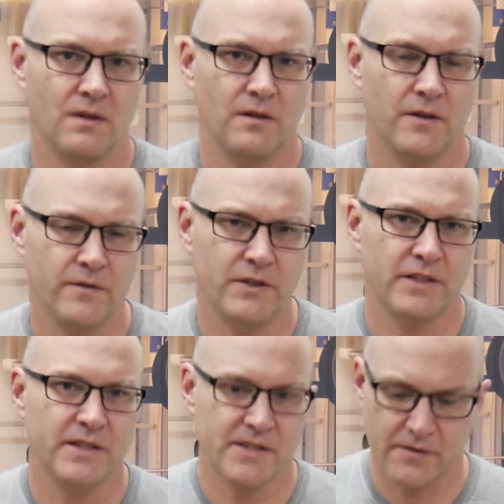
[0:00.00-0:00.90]
Over the
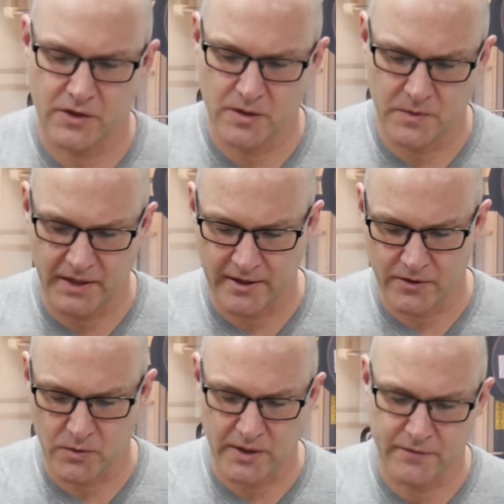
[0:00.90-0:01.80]
years, I've
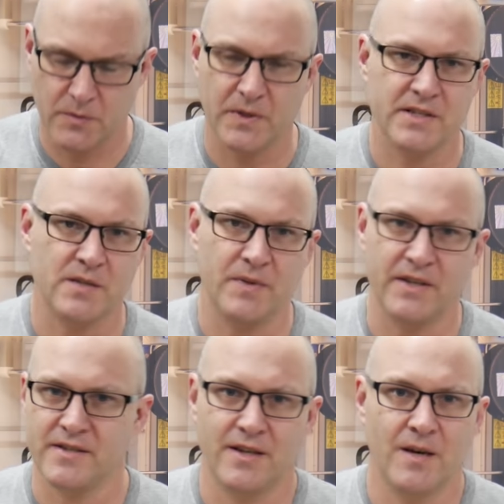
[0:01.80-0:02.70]
accumulated quite a few
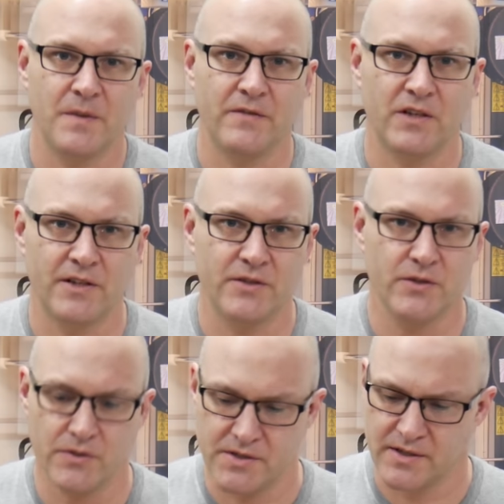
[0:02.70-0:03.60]
PCBs I'm never going to
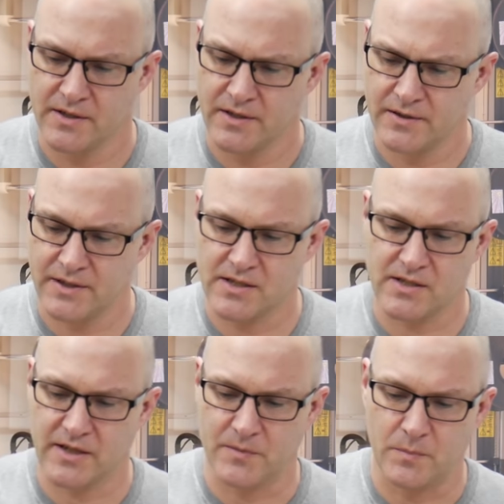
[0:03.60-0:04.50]
use. Things
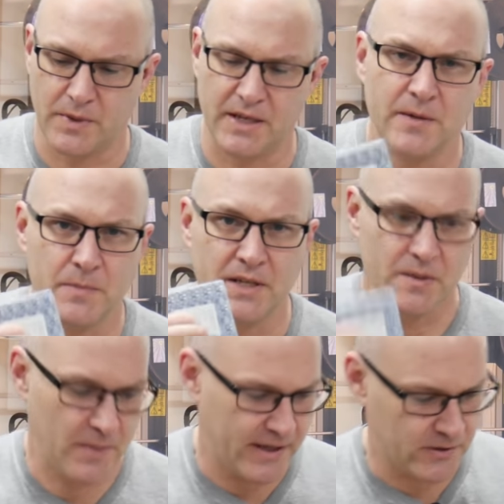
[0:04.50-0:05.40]
like bare mini
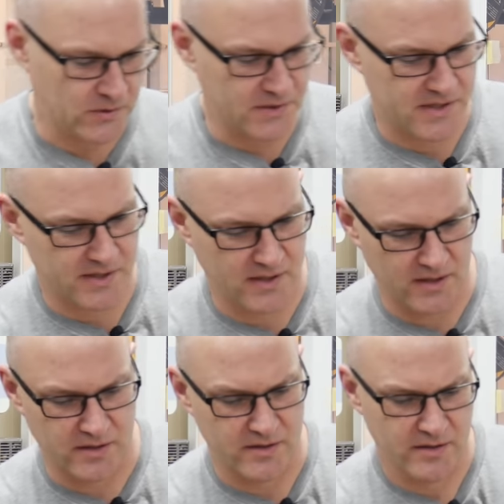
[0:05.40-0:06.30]
panels
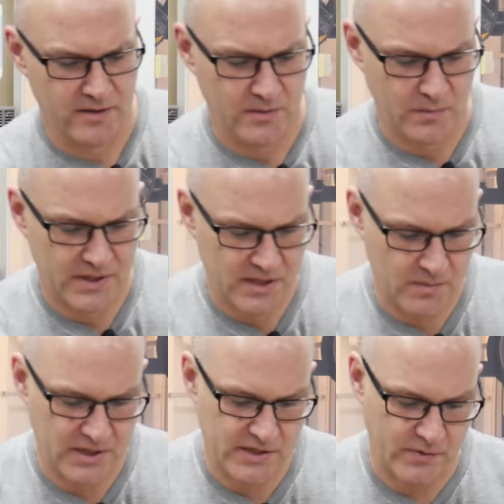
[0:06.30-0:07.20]
and
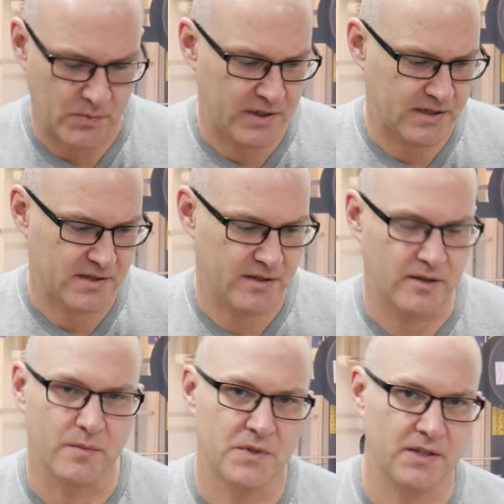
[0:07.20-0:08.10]
PCBs for products that are
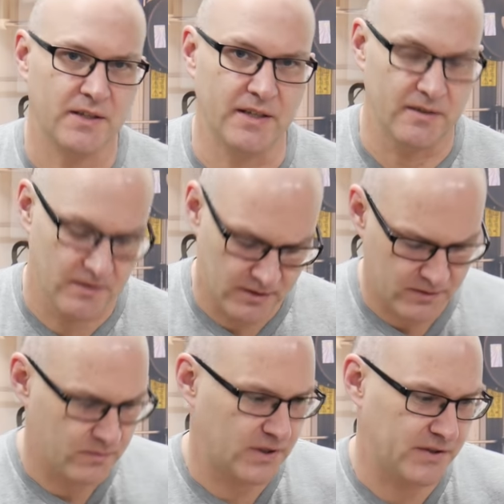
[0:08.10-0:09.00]
obsolete.
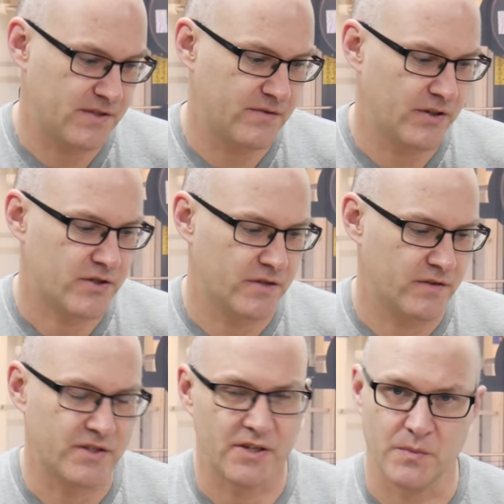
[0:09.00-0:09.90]
Well, this version of it
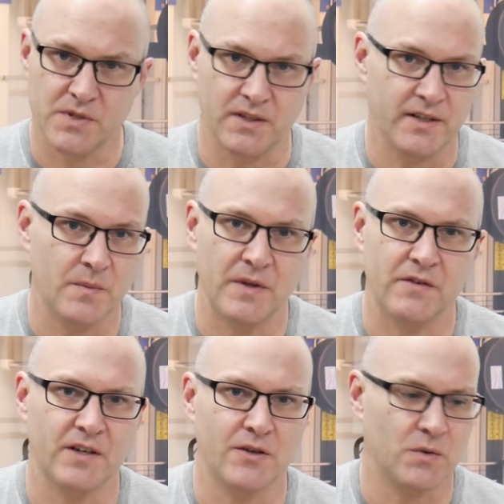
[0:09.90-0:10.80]
is obsolete. I'm never
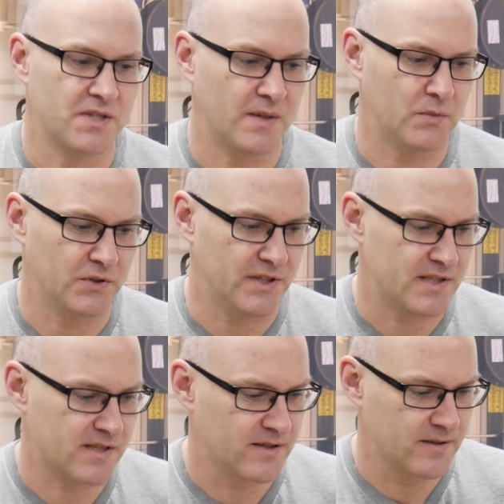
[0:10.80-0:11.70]
going to assemble
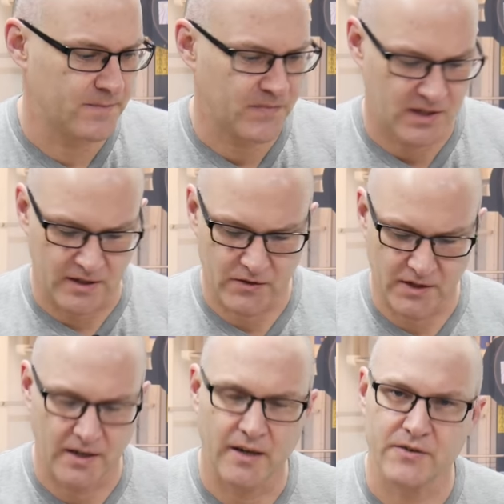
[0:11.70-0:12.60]
this. I've
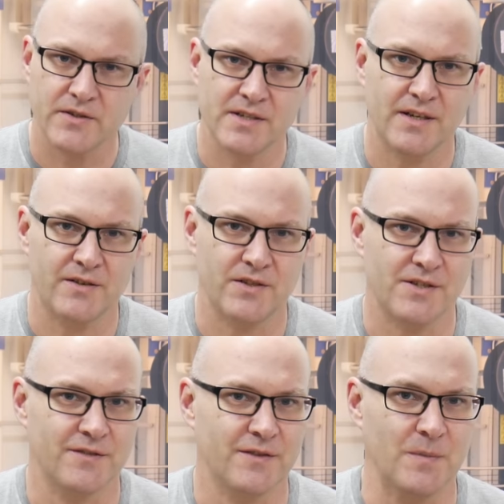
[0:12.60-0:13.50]
got hundreds and hundreds
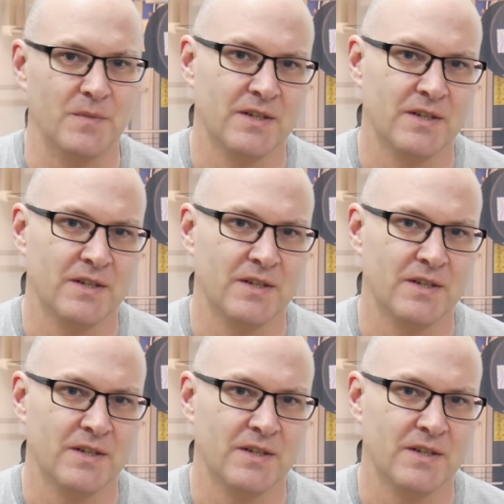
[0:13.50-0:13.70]
of them.